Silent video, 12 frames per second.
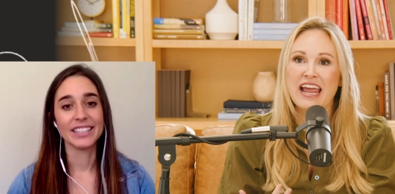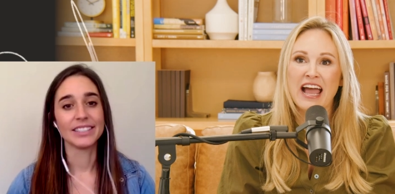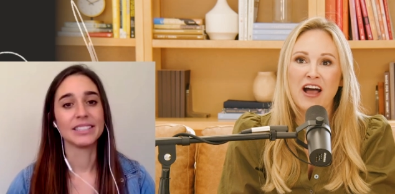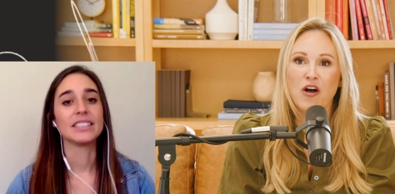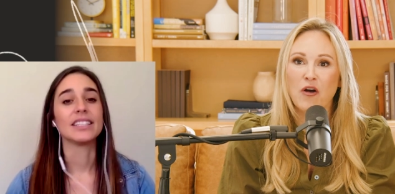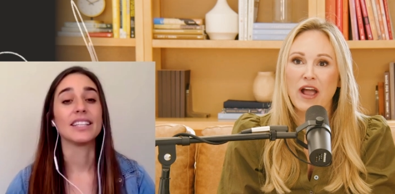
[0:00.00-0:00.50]

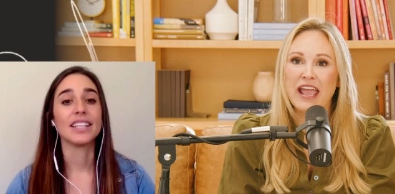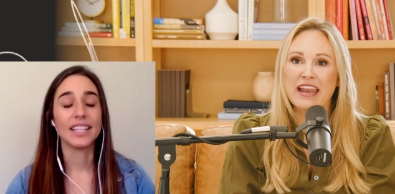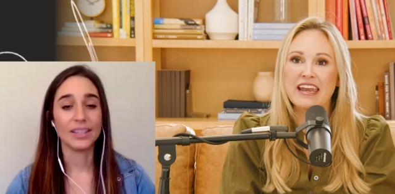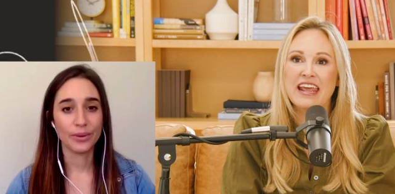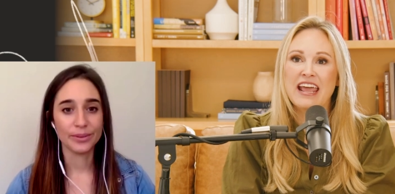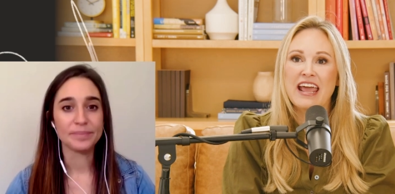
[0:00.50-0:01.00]
Speaker 1: now
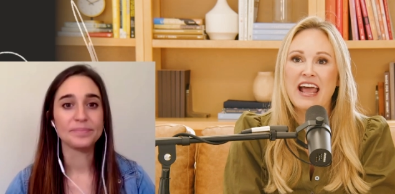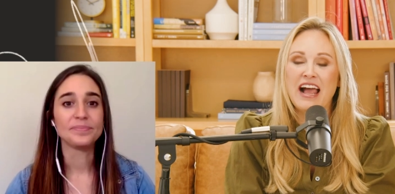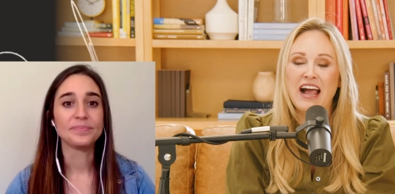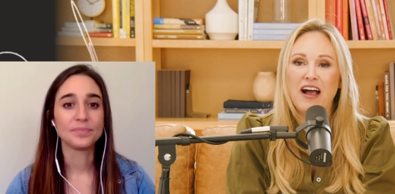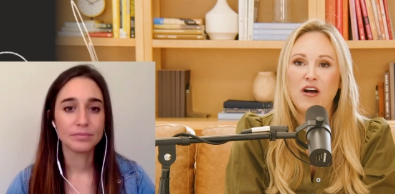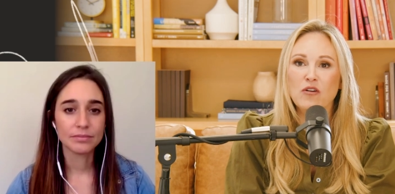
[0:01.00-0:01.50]
and
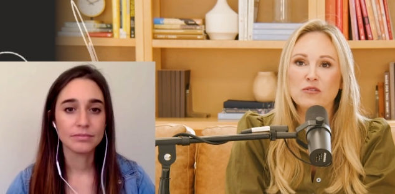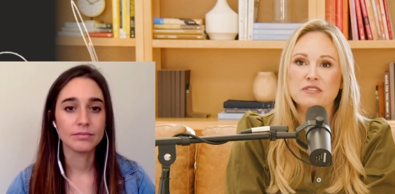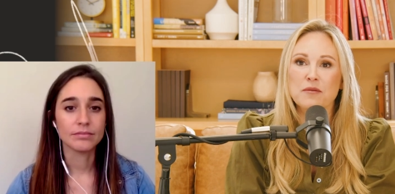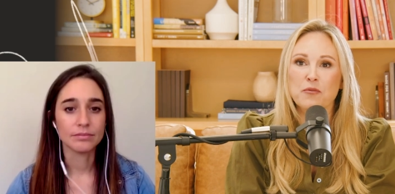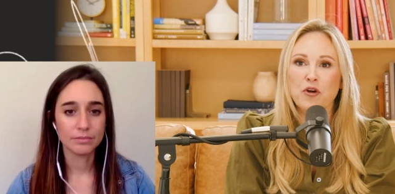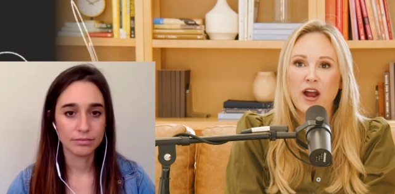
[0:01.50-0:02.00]
how
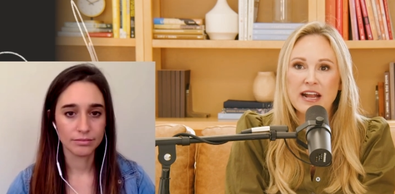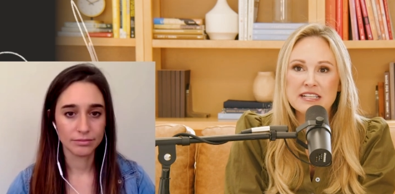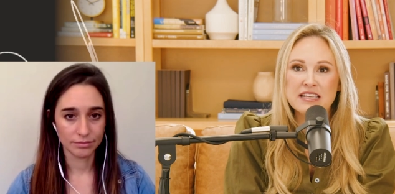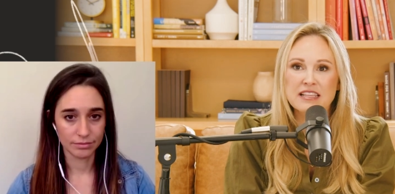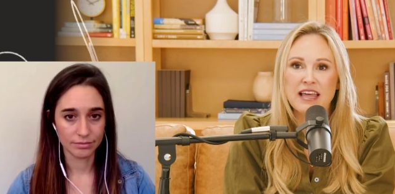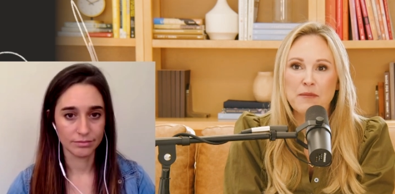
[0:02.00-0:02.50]

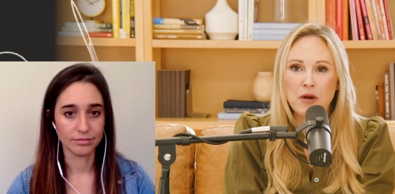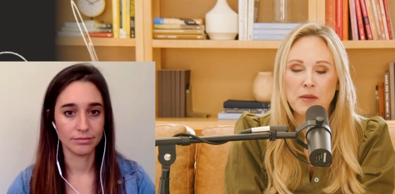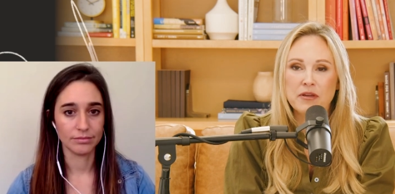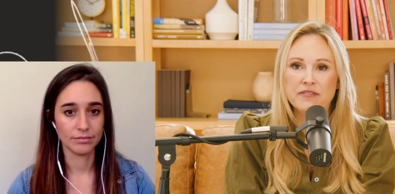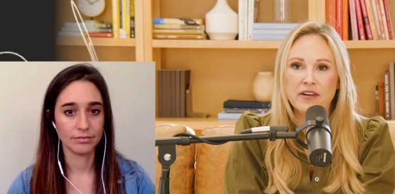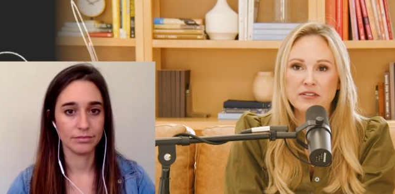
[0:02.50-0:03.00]
surprising that
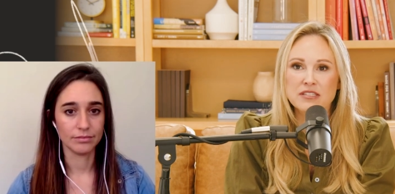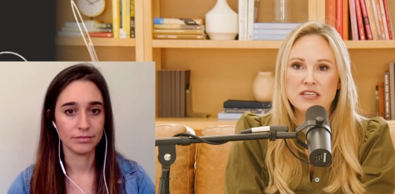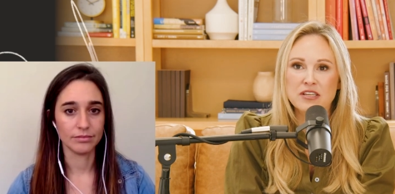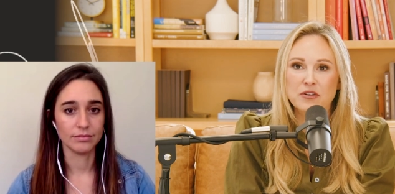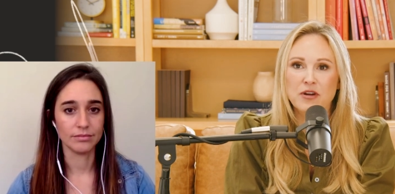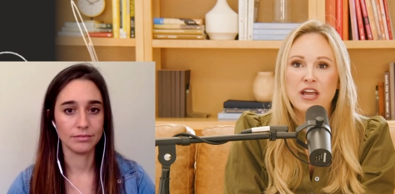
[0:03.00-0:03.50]
probably felt to
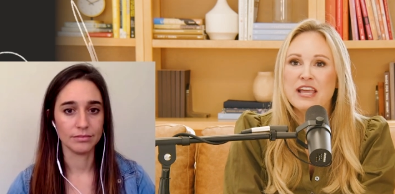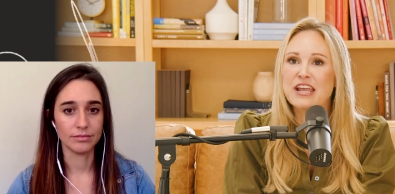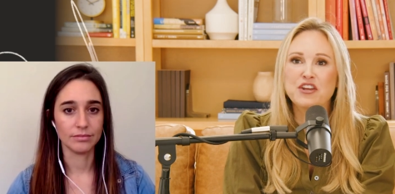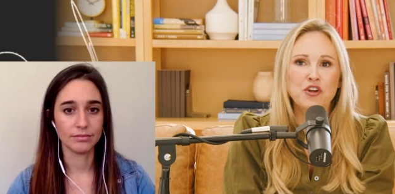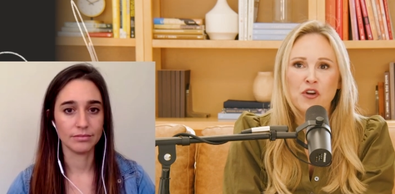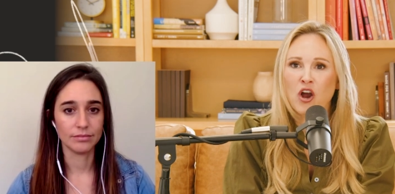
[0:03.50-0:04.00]
you.
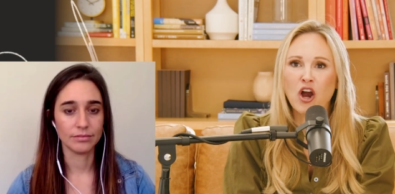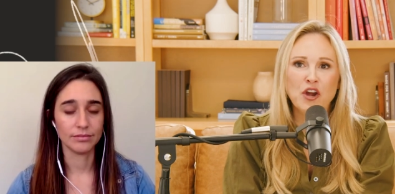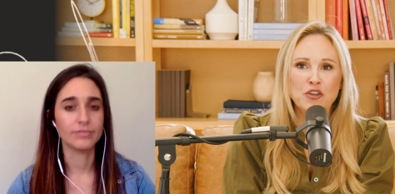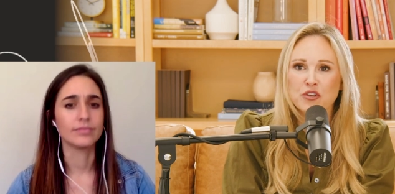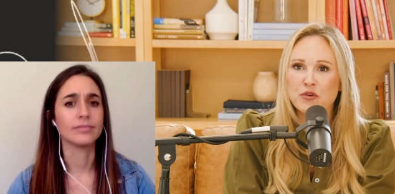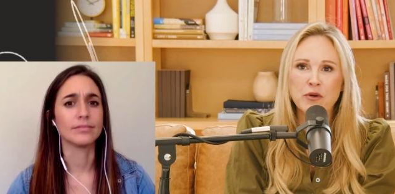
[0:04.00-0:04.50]
In your
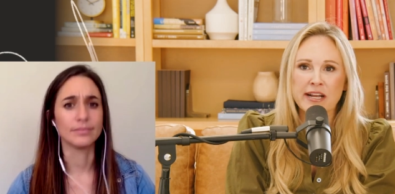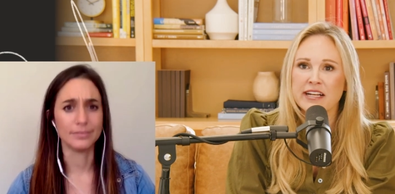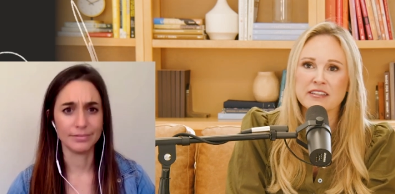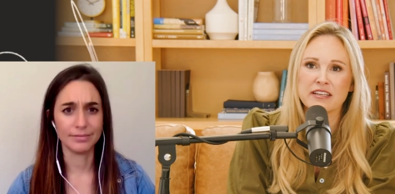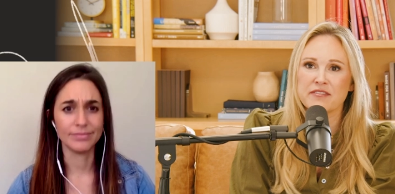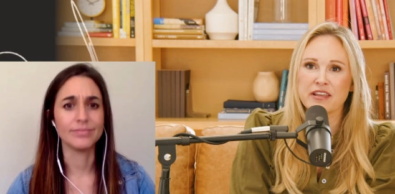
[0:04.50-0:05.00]
heart, you were going
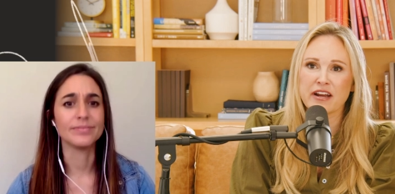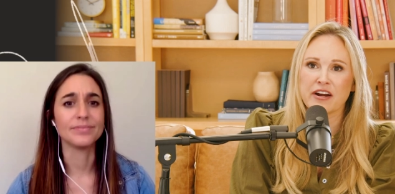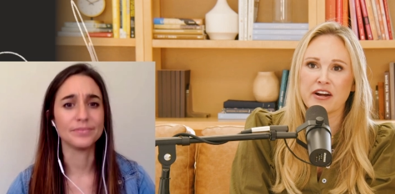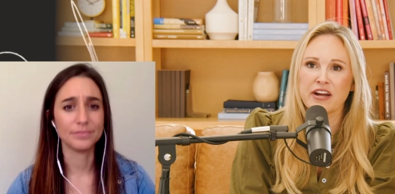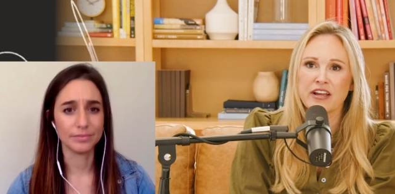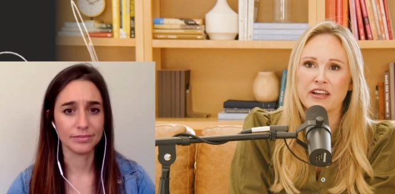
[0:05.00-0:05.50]
to live
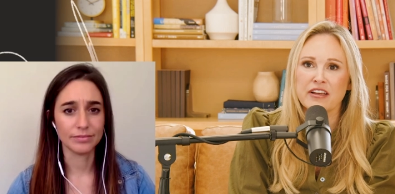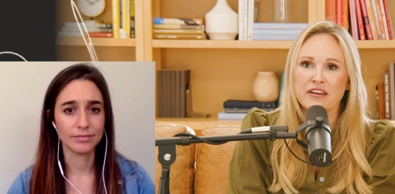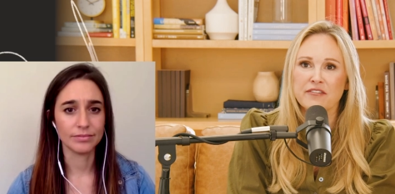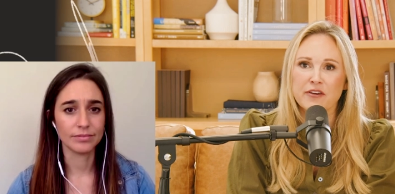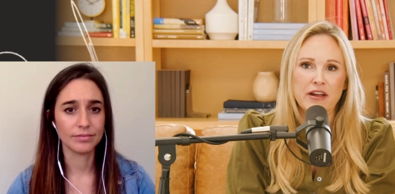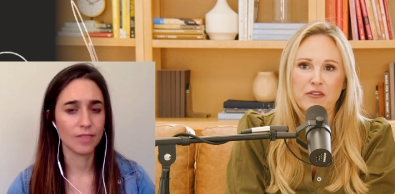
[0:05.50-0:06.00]
there
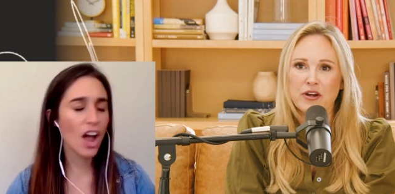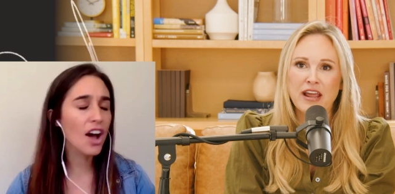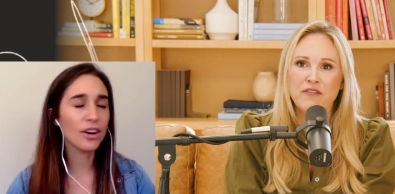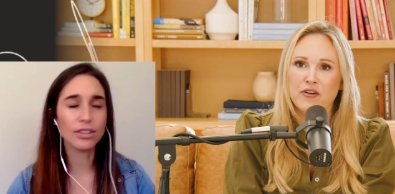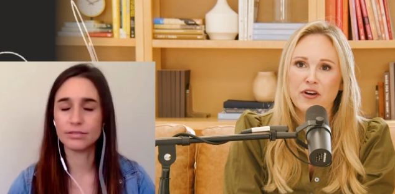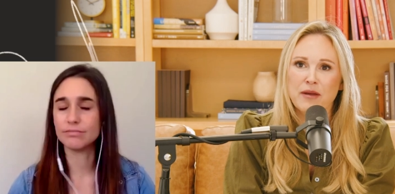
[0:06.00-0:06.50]
forever and
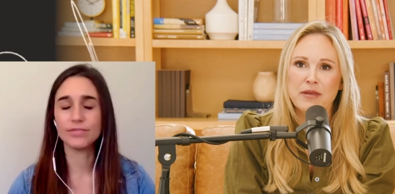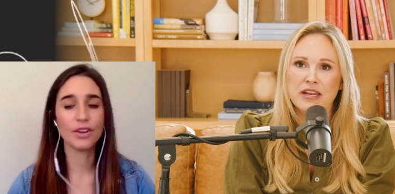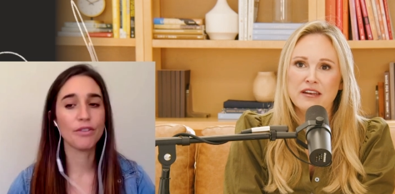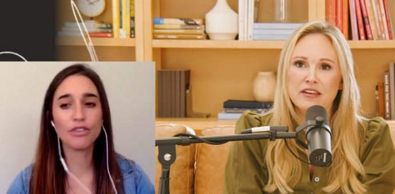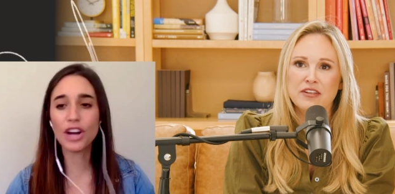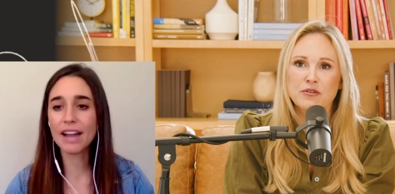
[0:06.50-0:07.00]
oh, ever. I
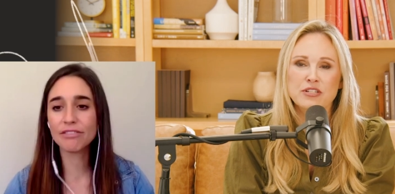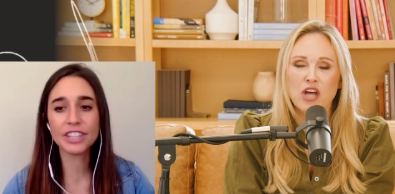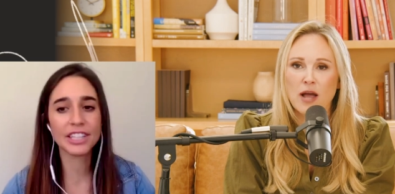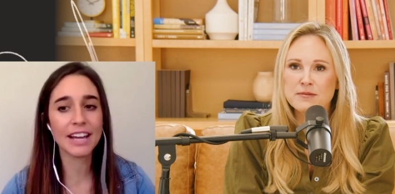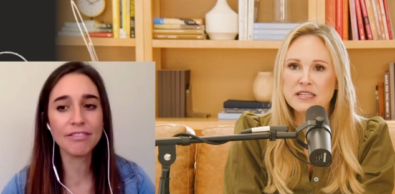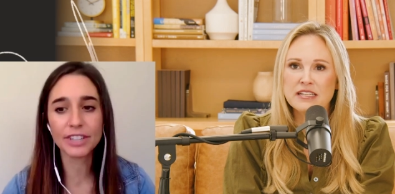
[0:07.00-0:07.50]
mean, forever
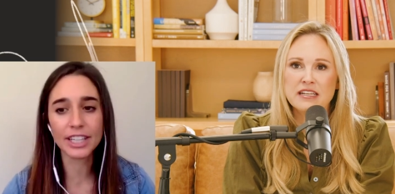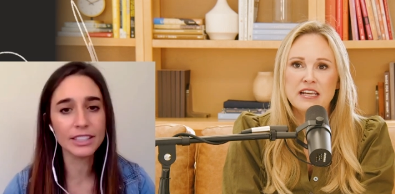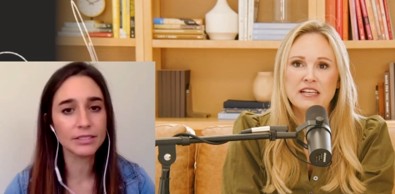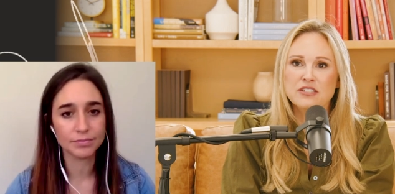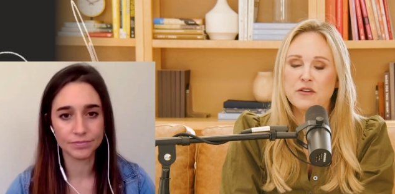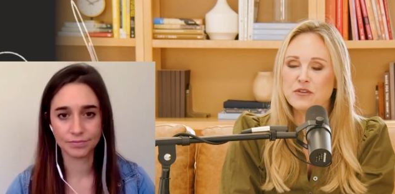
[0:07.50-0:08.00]
adopted.
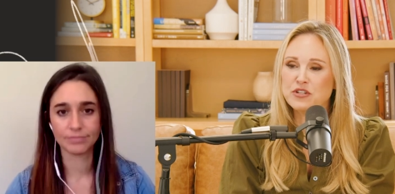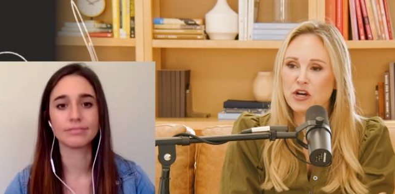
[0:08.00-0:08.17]
So if you